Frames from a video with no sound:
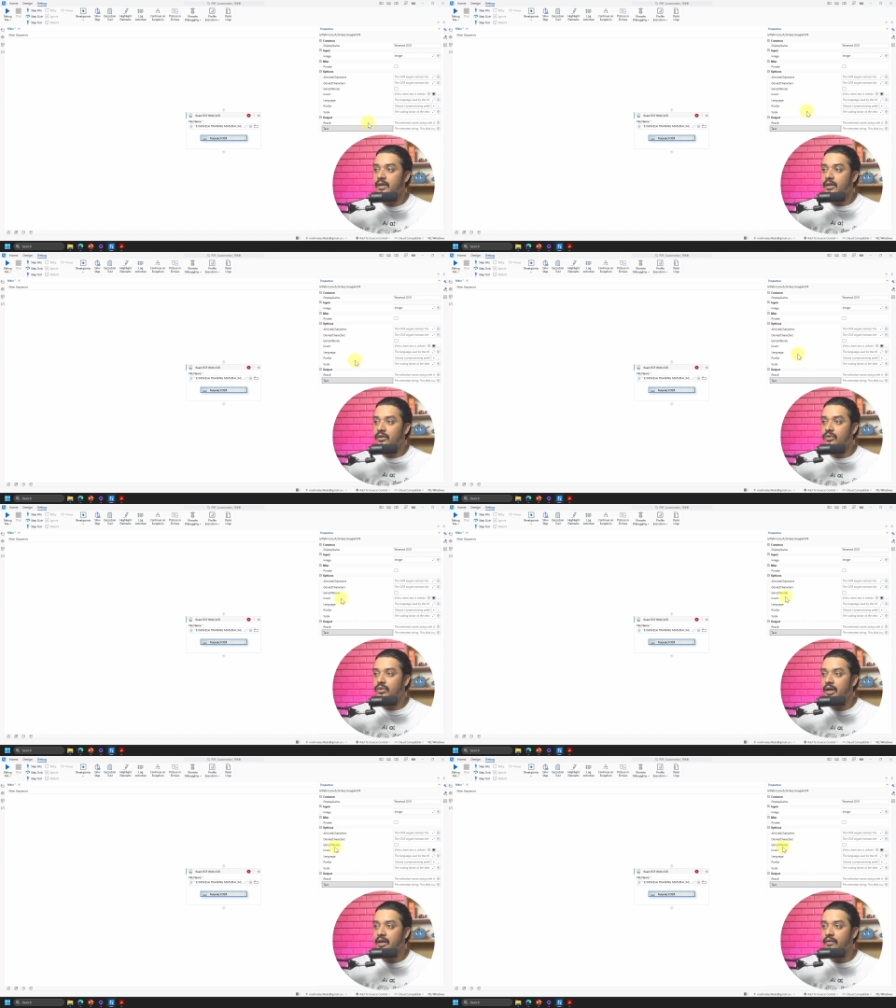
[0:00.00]

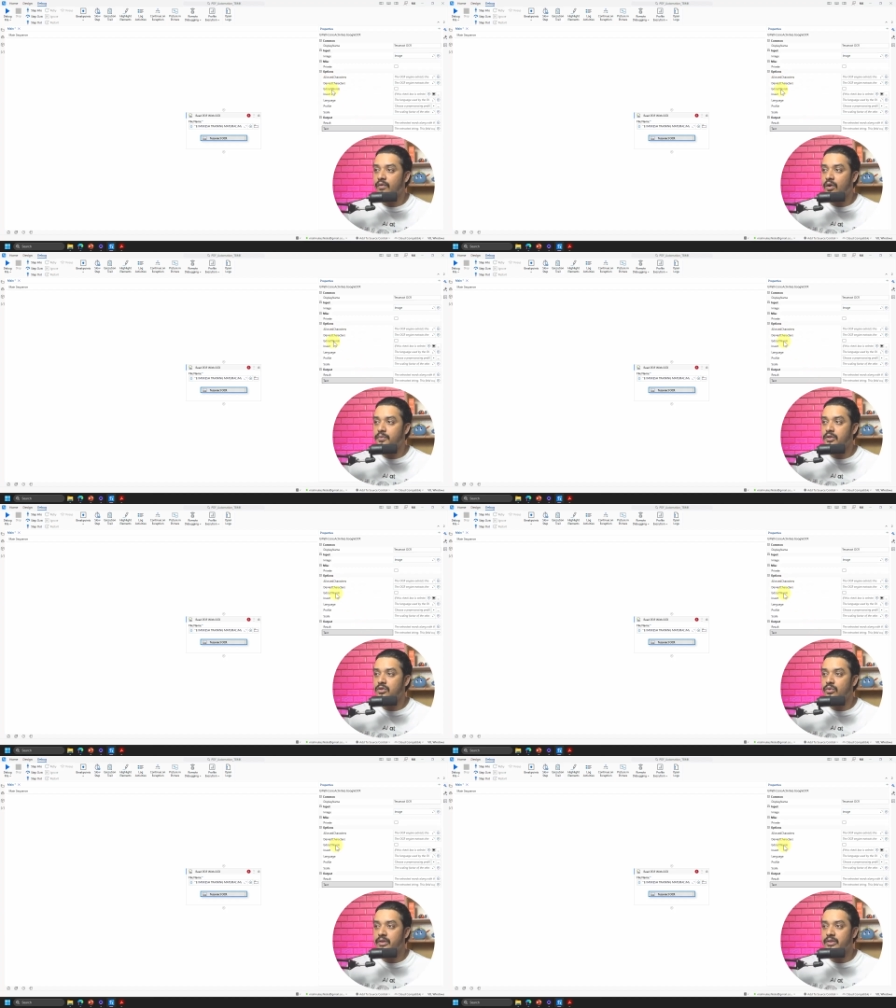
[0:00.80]
You have options
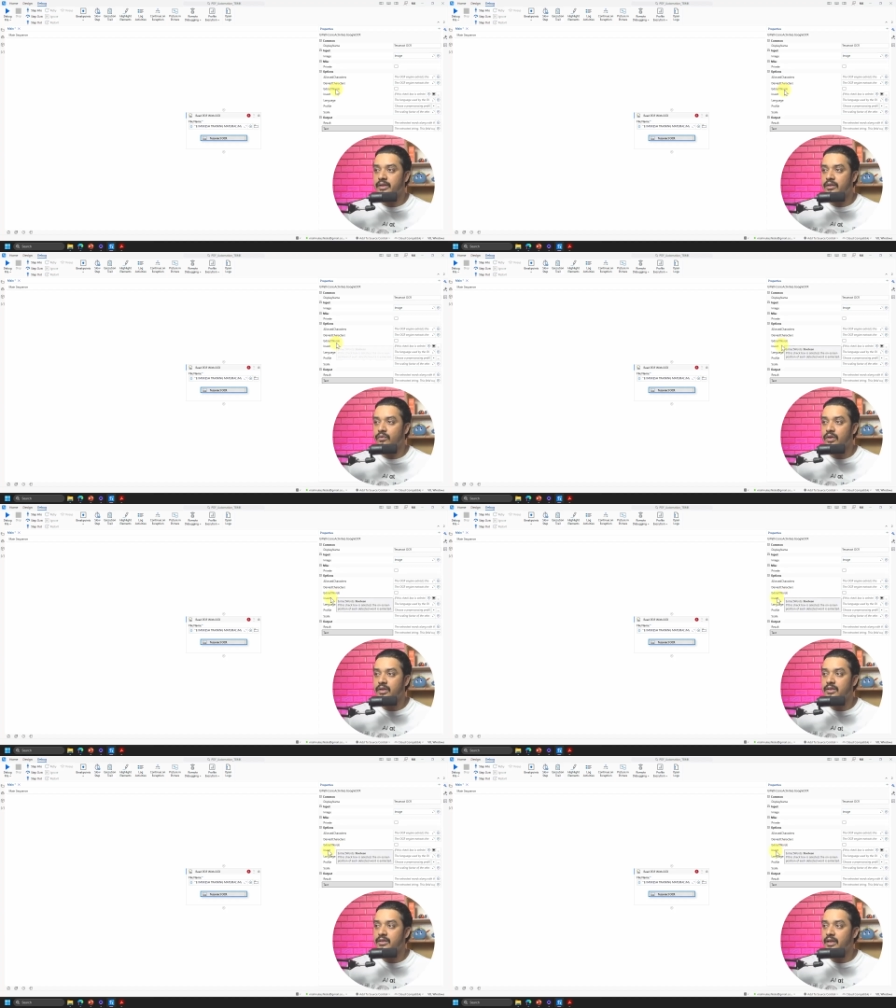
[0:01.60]
to extract the
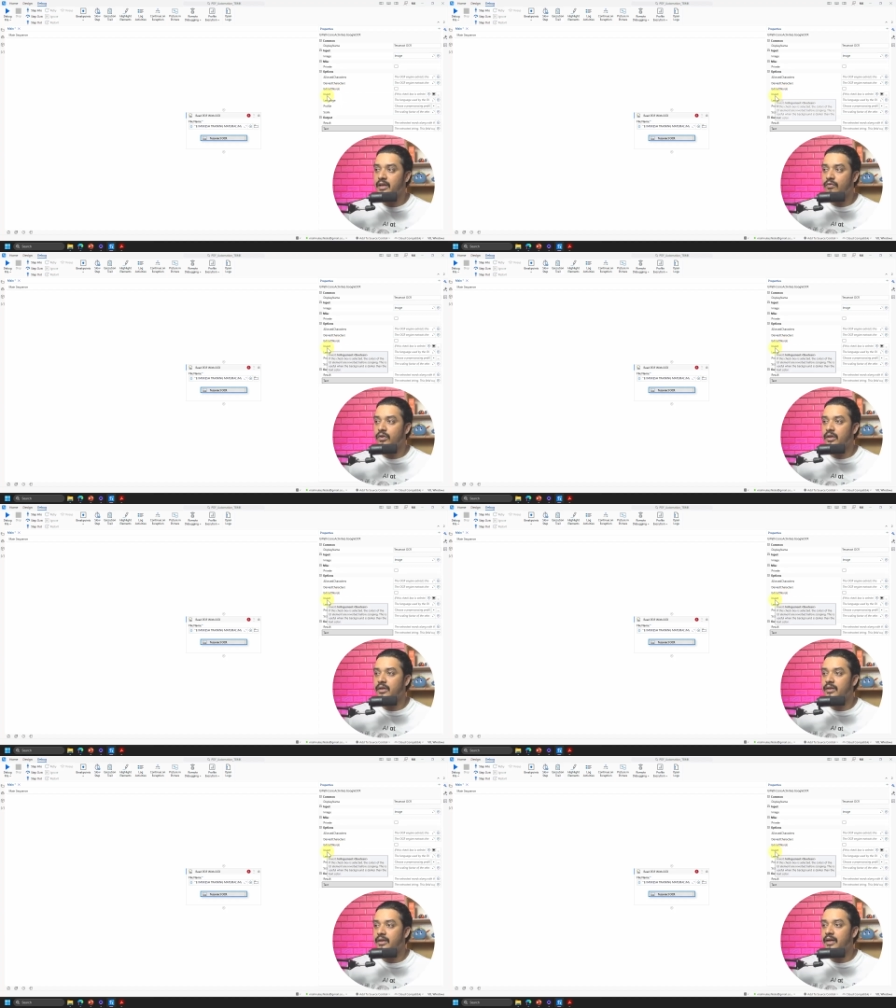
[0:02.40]
words,
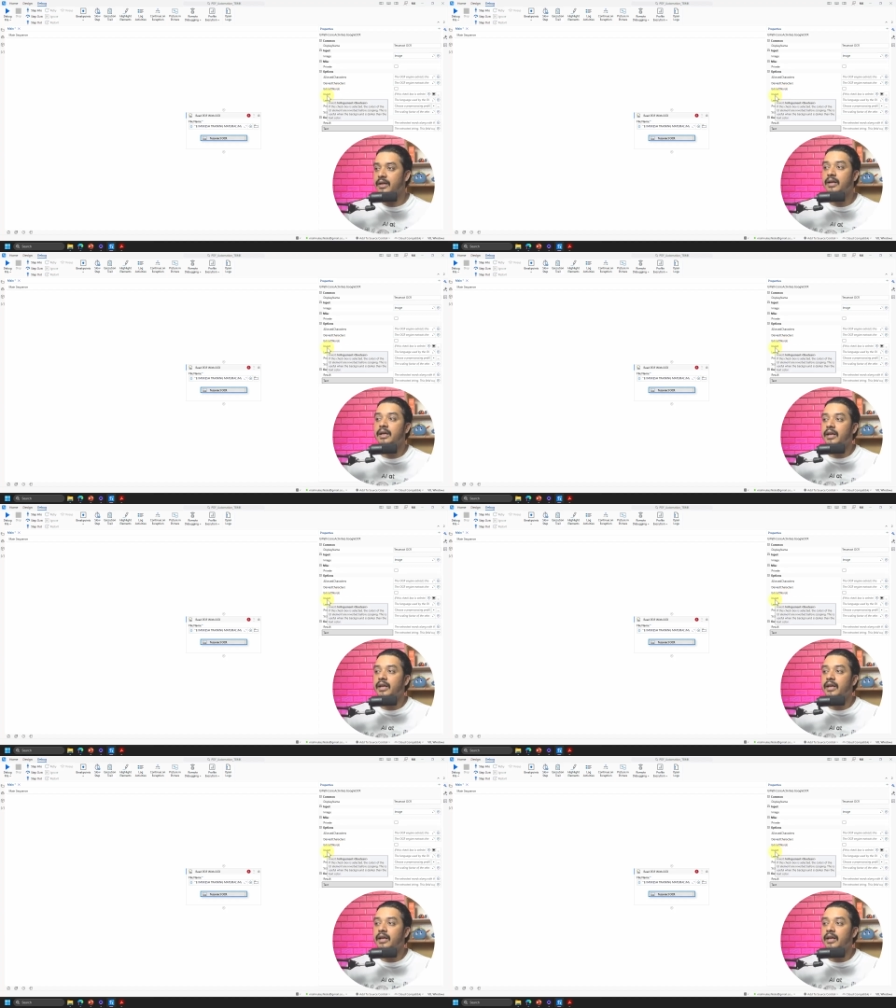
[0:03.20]
invert, right?